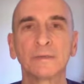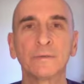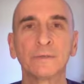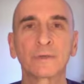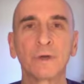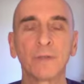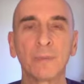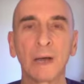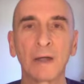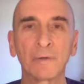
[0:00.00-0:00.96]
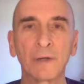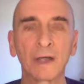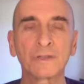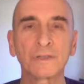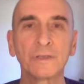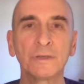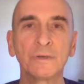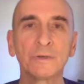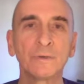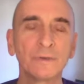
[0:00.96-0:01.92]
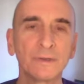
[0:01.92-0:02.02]
who is called Maharaji,
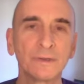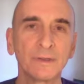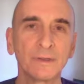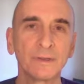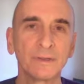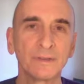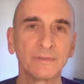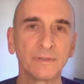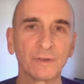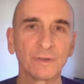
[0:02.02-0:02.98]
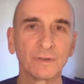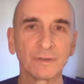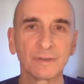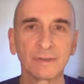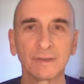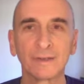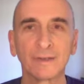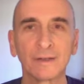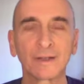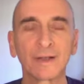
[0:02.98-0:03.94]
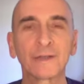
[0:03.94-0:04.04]
who, if you're
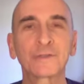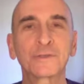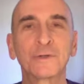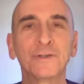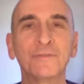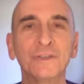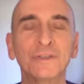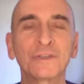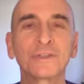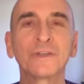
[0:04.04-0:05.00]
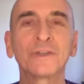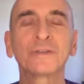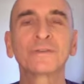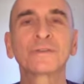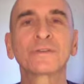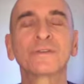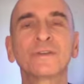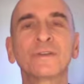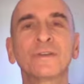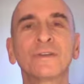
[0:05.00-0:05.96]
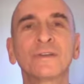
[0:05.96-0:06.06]
a connoisseur of these things,
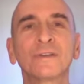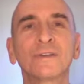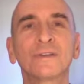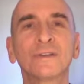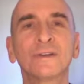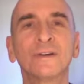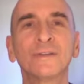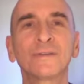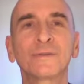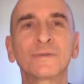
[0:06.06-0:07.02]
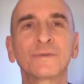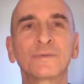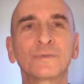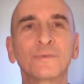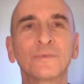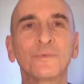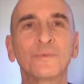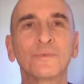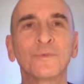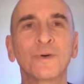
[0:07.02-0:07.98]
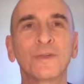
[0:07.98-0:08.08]
uh, this is
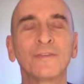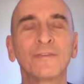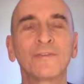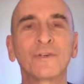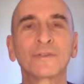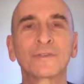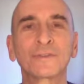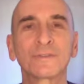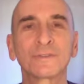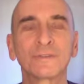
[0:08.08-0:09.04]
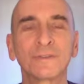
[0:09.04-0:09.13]
one of the first